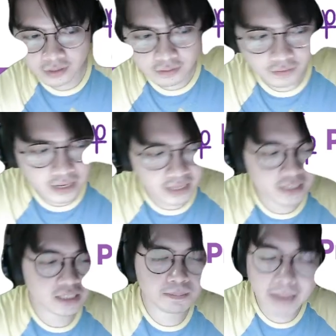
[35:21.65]

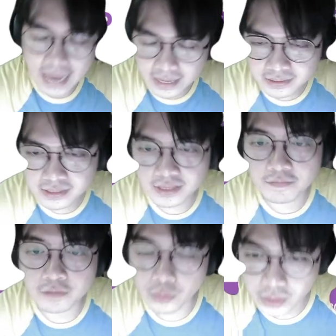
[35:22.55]
the
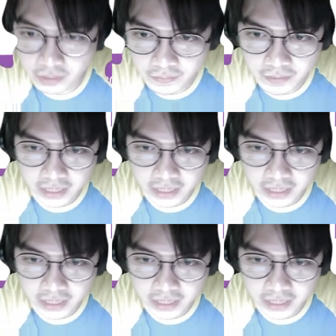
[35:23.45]
fluid, right?